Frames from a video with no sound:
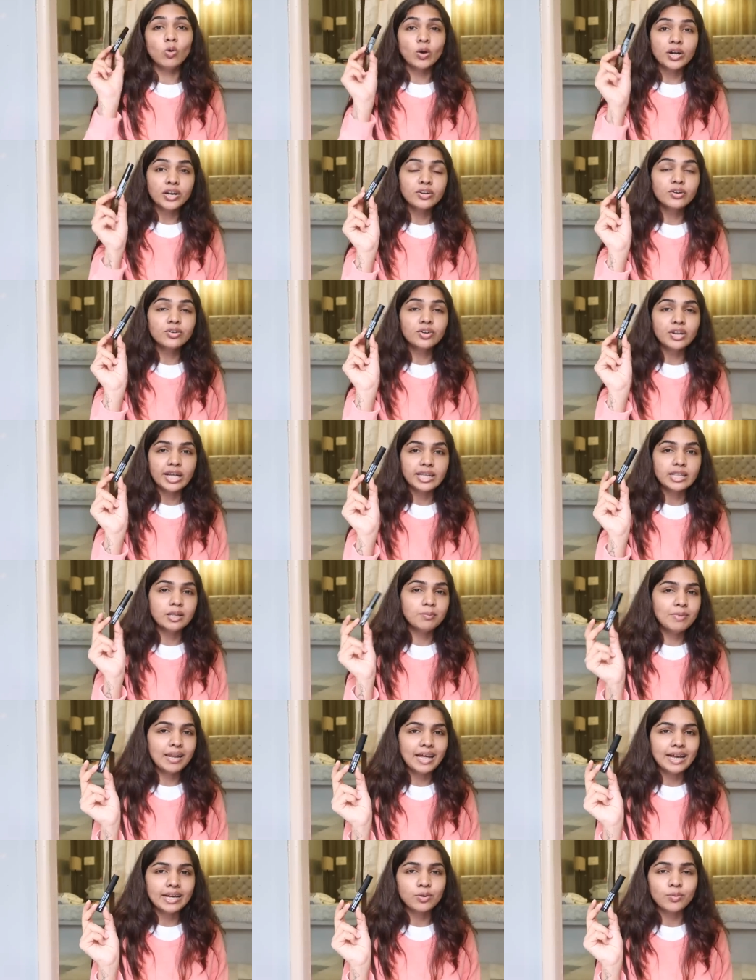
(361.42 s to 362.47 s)
wanted to try the
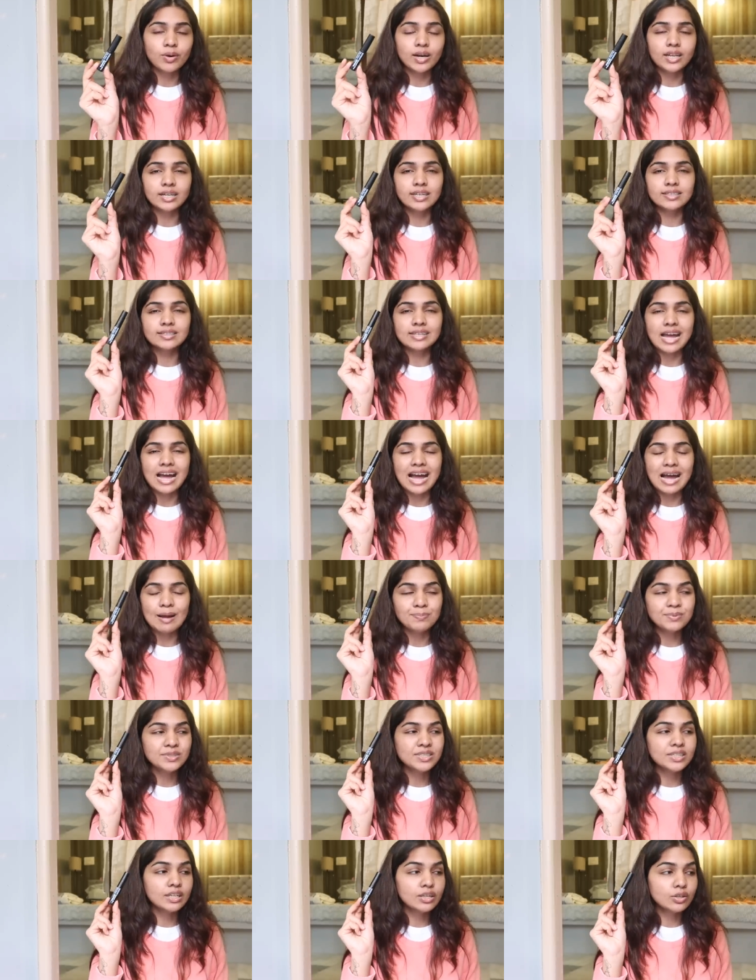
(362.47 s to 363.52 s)
black one, and it's
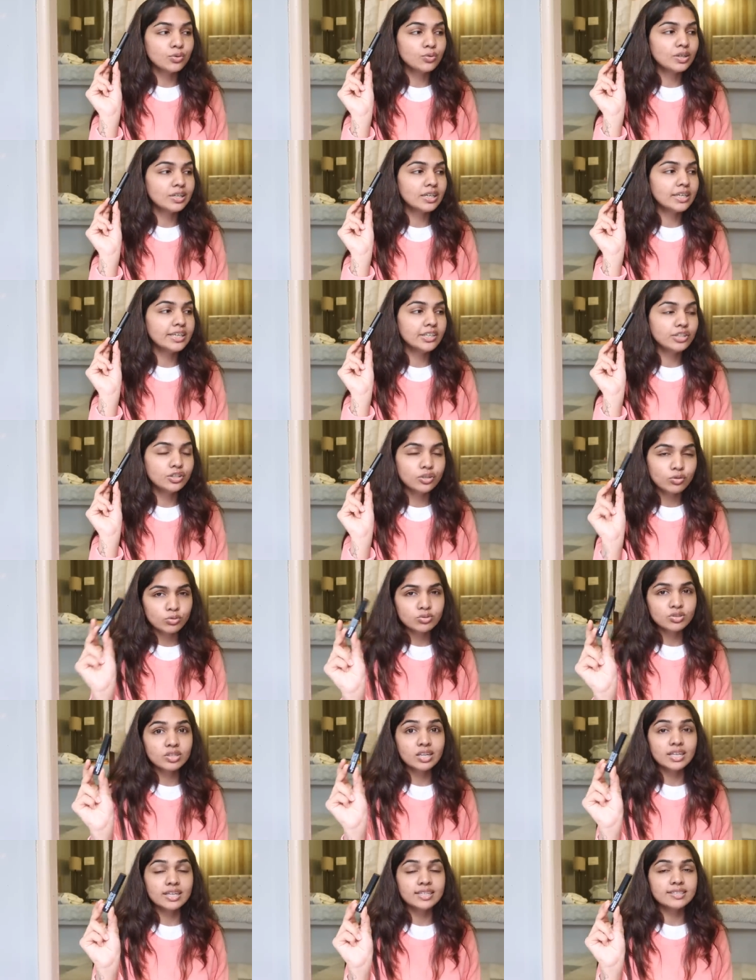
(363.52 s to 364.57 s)
absolutely
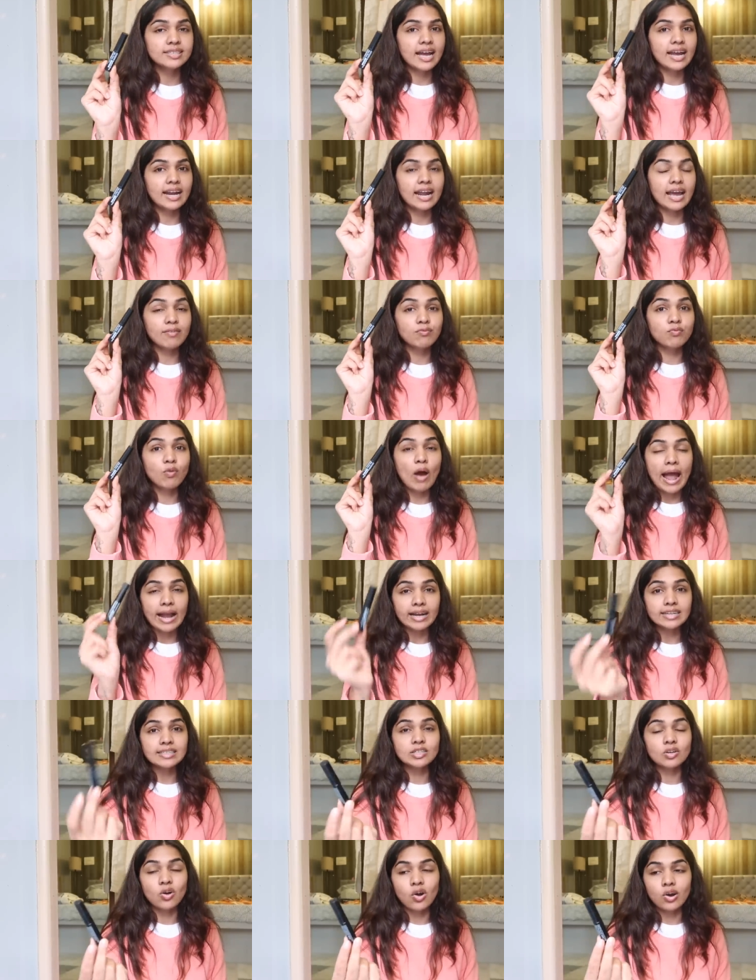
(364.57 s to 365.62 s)
useless, and I
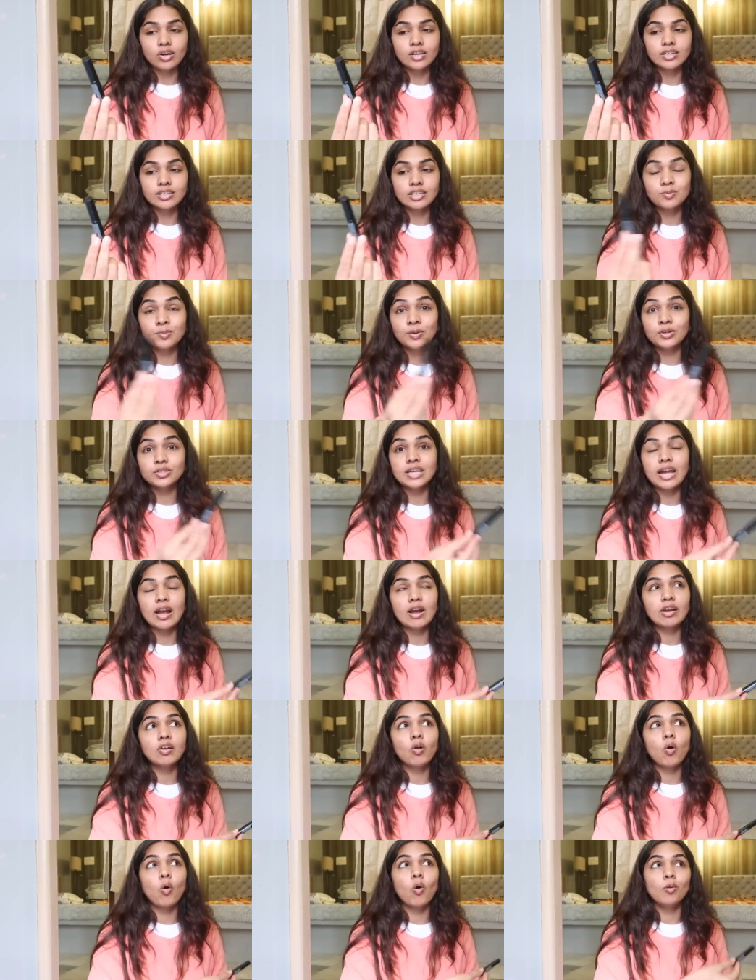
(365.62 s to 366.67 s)
actually ordered this because I
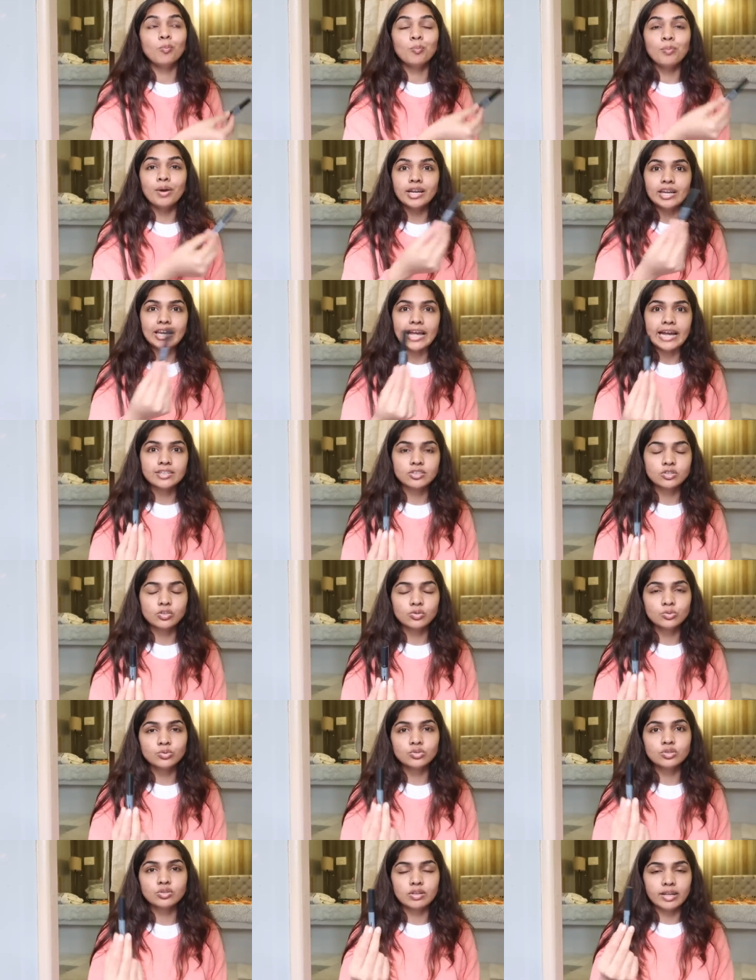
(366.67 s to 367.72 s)
had all my lash
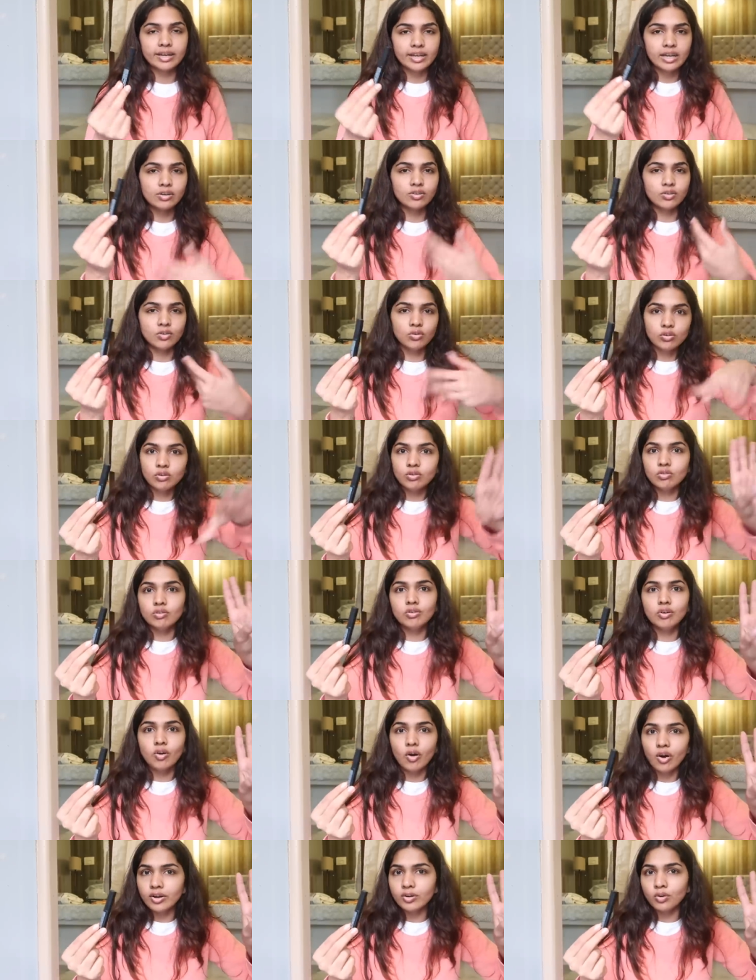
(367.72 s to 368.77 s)
glues, like, you know,
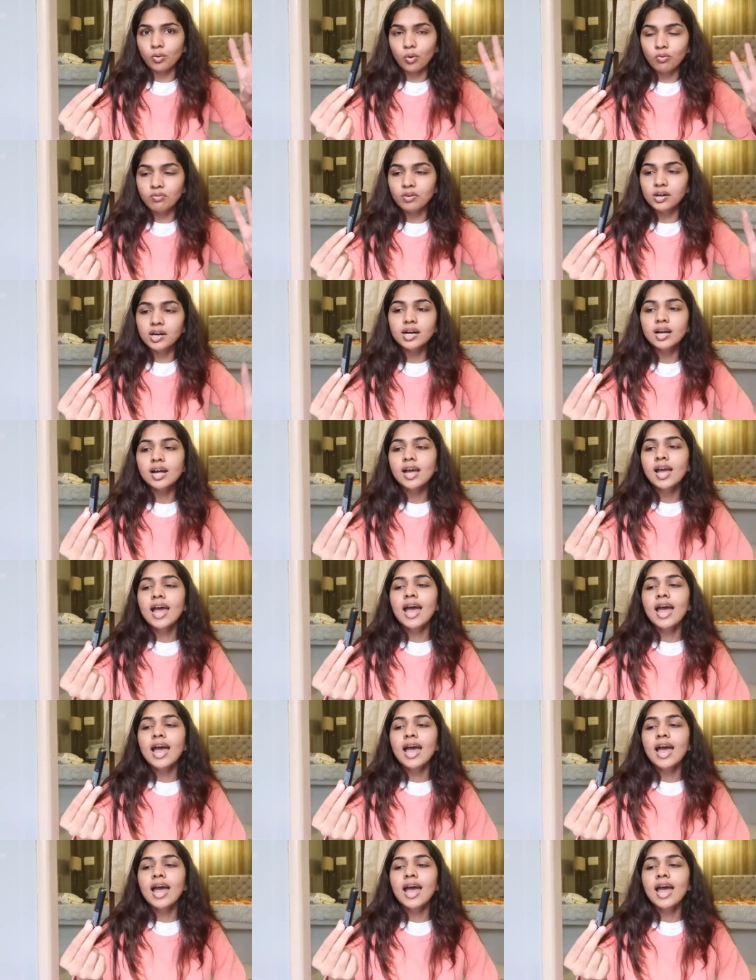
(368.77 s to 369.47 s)
got over,